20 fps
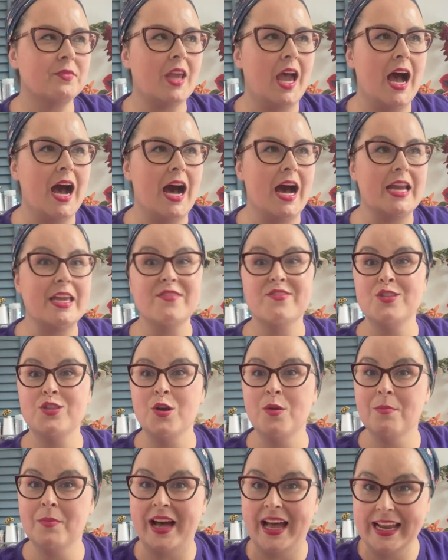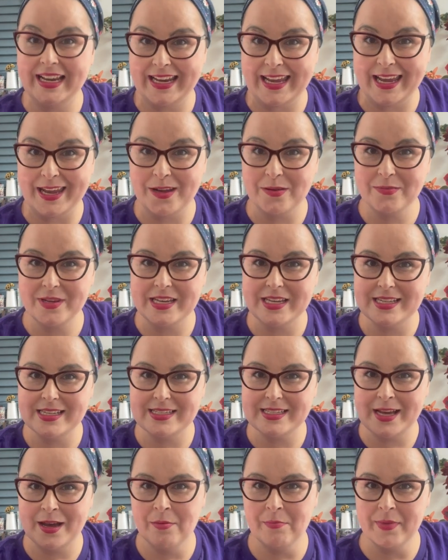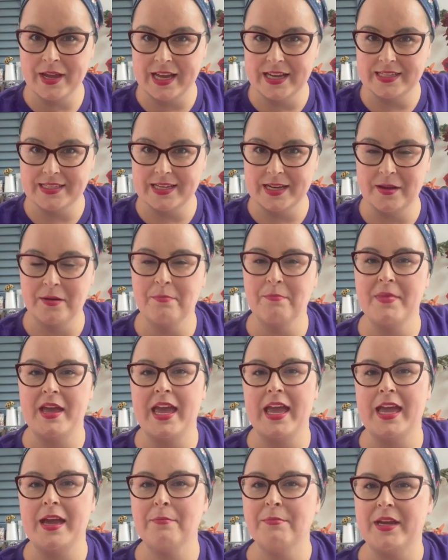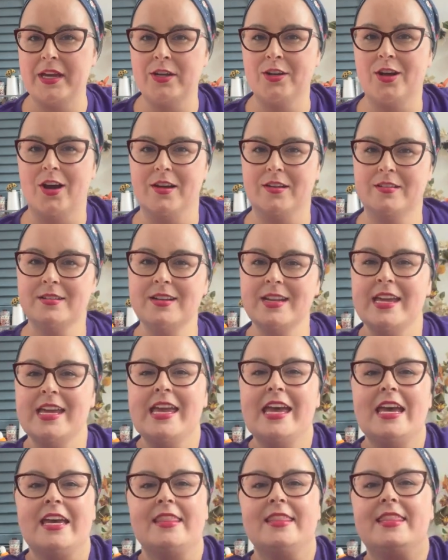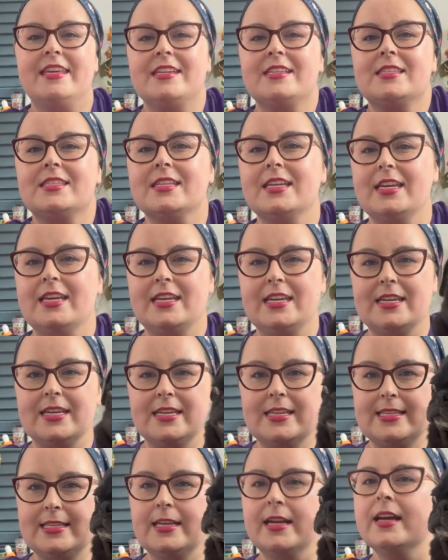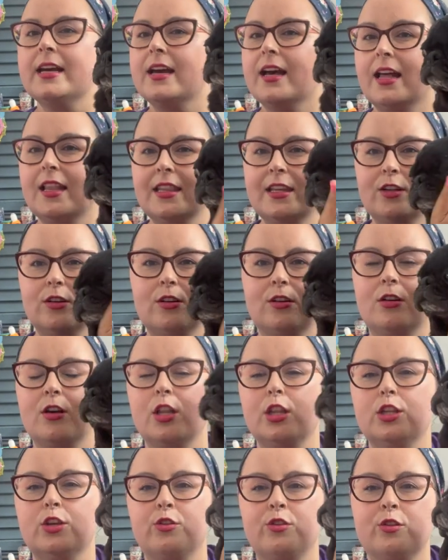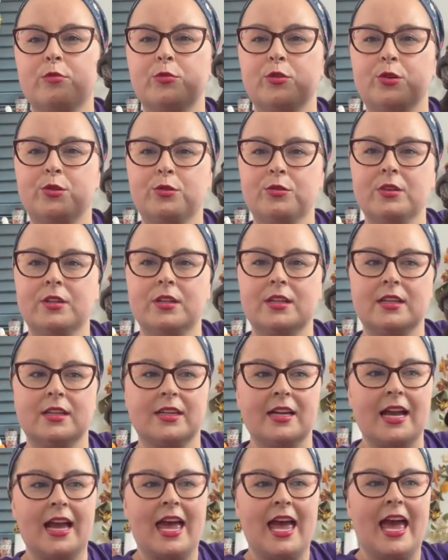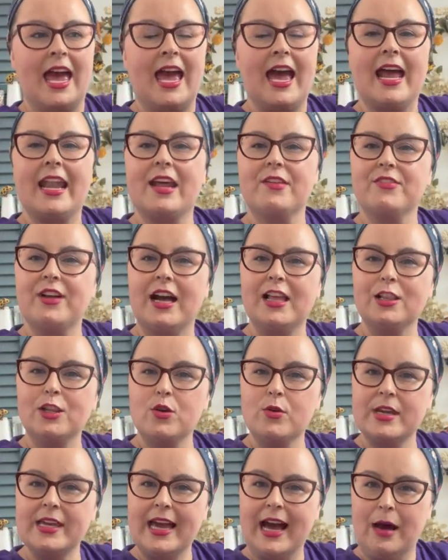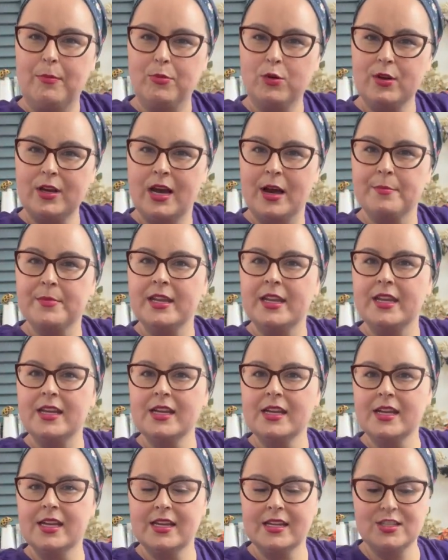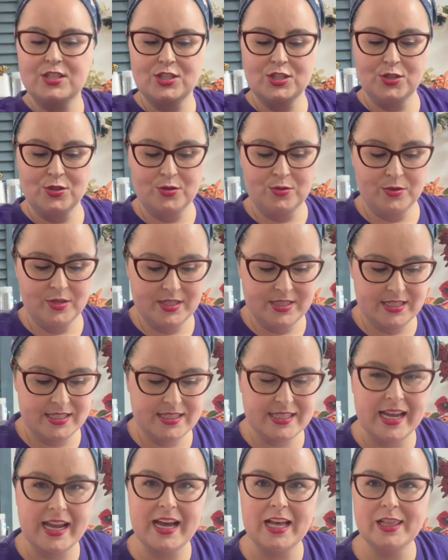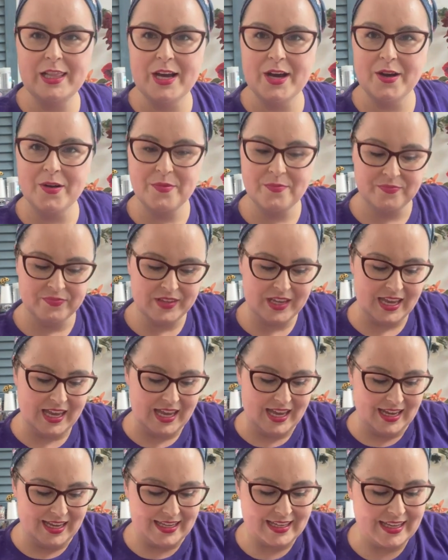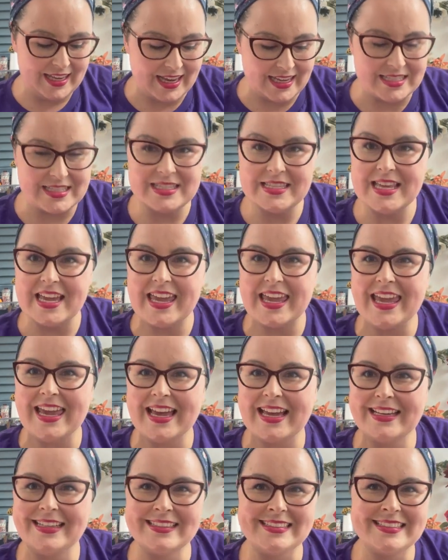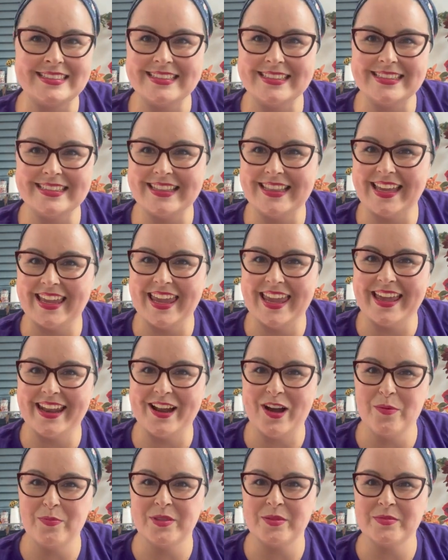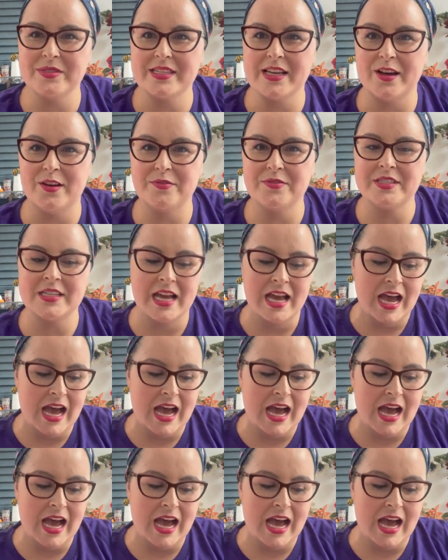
uh, even though my name is Amanda Mae MacNaughton. This is little Luna Moon, and I've got Loki Apple coming soon to say hello. Yes, they can't, they can't help themselves.